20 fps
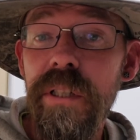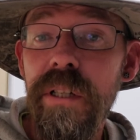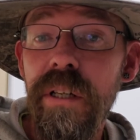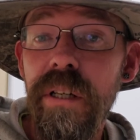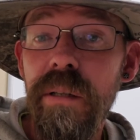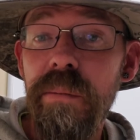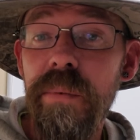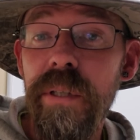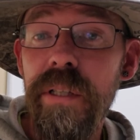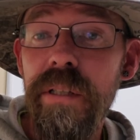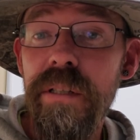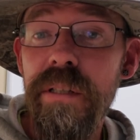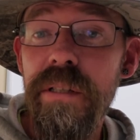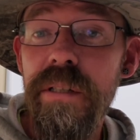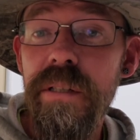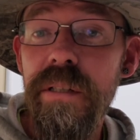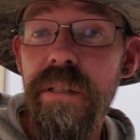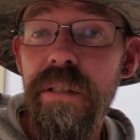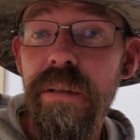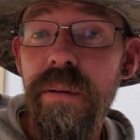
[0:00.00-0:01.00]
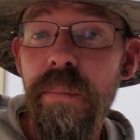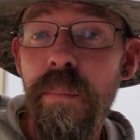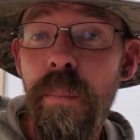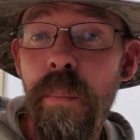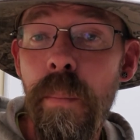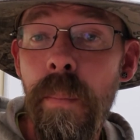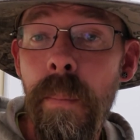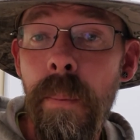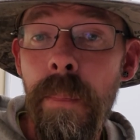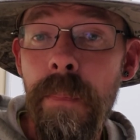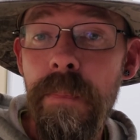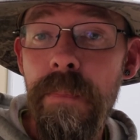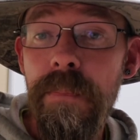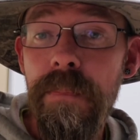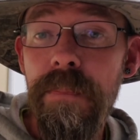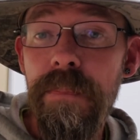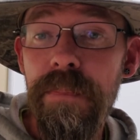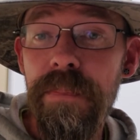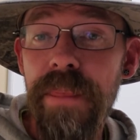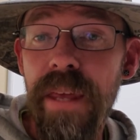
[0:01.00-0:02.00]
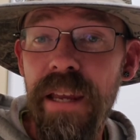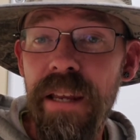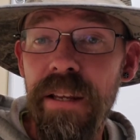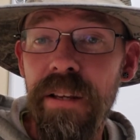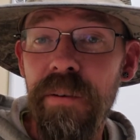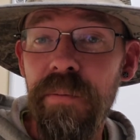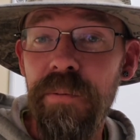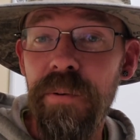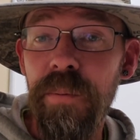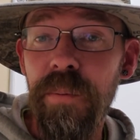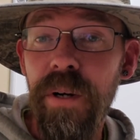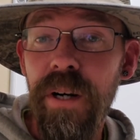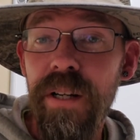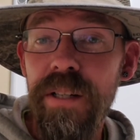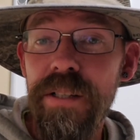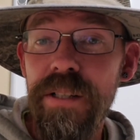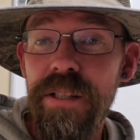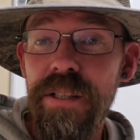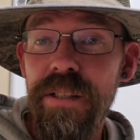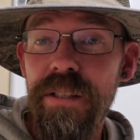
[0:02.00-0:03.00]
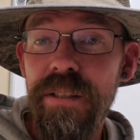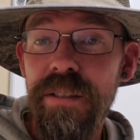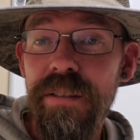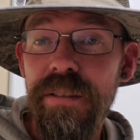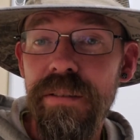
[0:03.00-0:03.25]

comments. Thank you for watching.